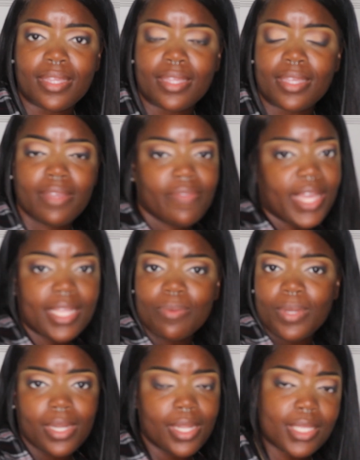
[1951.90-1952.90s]
If that's
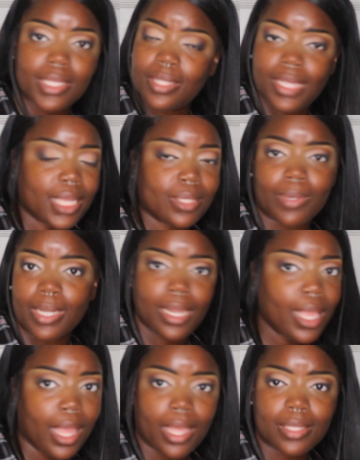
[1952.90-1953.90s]
what it is, then that's what it
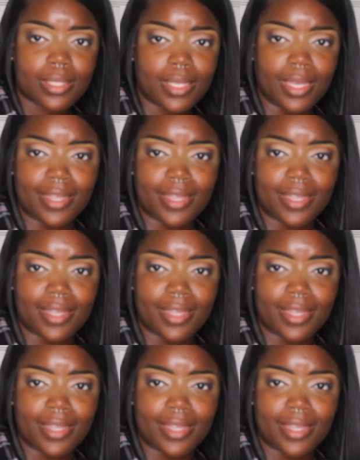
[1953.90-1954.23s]
is.